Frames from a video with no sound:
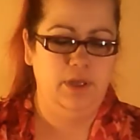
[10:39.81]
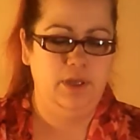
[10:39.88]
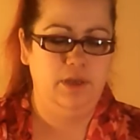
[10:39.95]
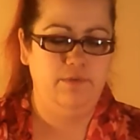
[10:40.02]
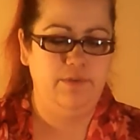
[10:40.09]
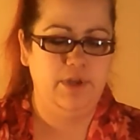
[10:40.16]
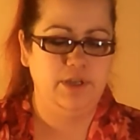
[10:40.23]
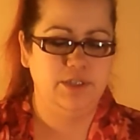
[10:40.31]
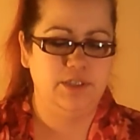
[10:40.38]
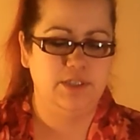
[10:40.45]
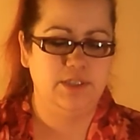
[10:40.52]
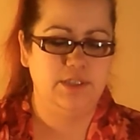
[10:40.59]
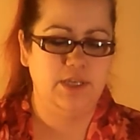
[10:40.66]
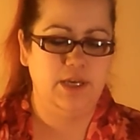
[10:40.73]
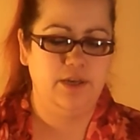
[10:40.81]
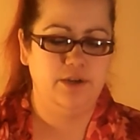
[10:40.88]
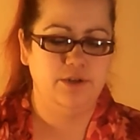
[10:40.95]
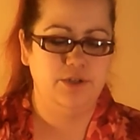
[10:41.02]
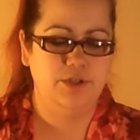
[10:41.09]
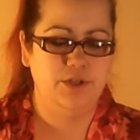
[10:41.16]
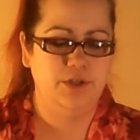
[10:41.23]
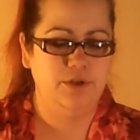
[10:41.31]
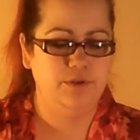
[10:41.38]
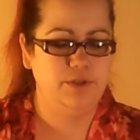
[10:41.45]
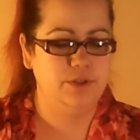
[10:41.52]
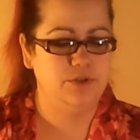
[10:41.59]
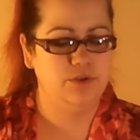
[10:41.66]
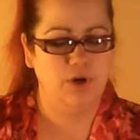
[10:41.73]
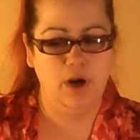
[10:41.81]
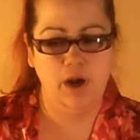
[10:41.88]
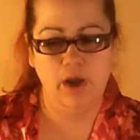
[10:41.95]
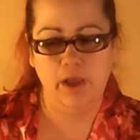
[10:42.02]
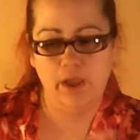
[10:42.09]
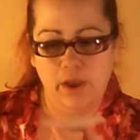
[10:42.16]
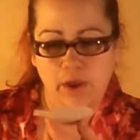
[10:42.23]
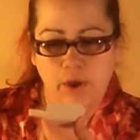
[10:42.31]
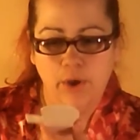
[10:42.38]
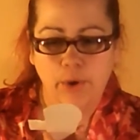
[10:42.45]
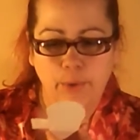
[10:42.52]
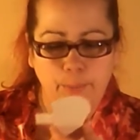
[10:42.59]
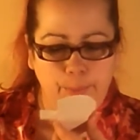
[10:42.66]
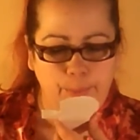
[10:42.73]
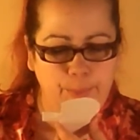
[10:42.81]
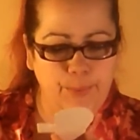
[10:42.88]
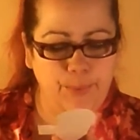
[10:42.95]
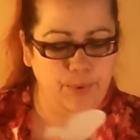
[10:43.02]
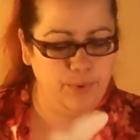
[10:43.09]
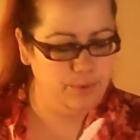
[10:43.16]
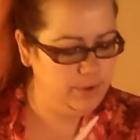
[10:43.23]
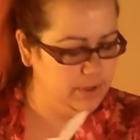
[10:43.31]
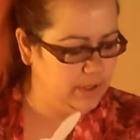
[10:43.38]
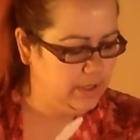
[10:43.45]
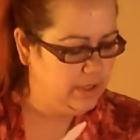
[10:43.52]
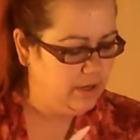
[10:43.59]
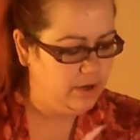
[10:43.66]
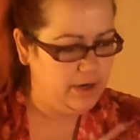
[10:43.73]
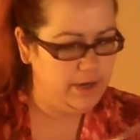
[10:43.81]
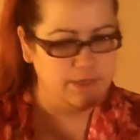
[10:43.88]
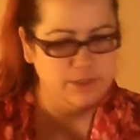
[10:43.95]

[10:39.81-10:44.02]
Give that just a second or two to dry. Gonna get our